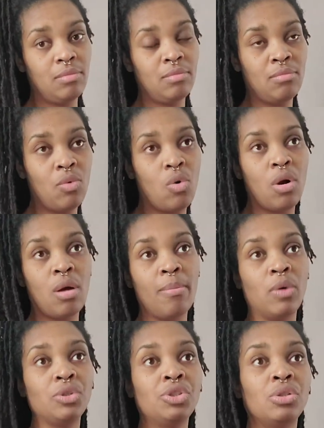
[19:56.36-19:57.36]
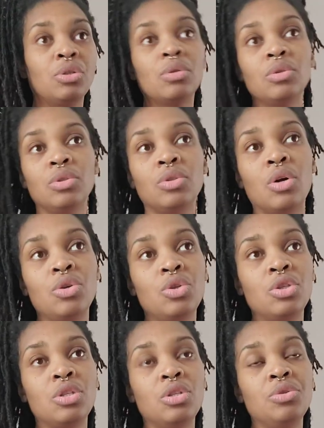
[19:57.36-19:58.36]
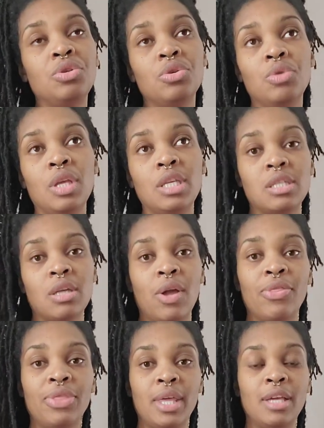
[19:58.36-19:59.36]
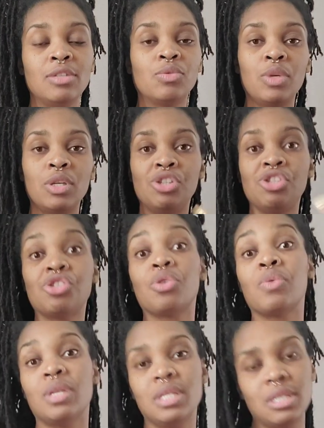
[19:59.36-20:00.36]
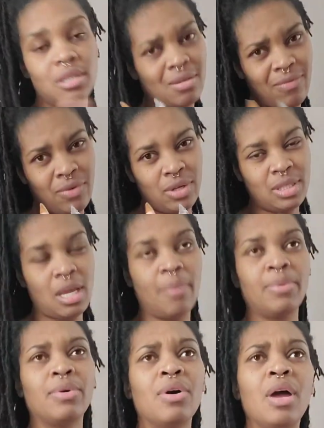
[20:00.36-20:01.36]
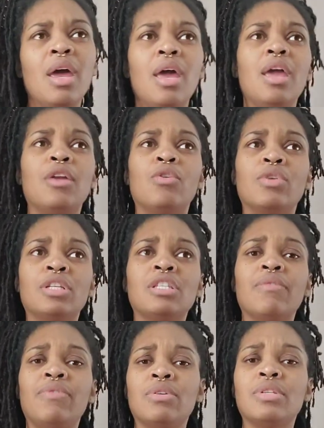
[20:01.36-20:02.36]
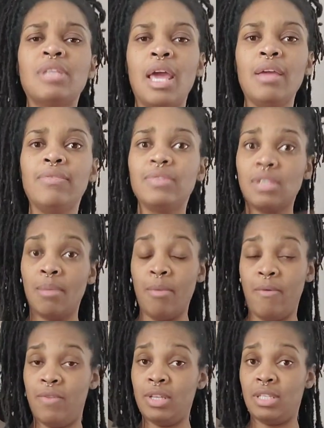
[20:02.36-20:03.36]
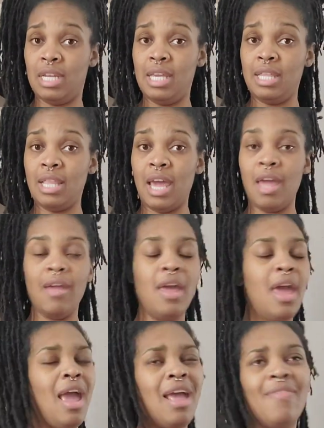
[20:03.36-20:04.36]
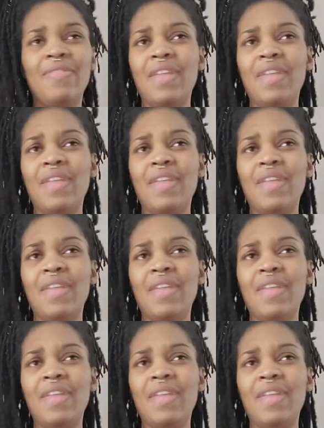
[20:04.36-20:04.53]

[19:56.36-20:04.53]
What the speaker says: more emotional. You do need certain things, reassurance, for example, in order to feel safe. Some of us need that, and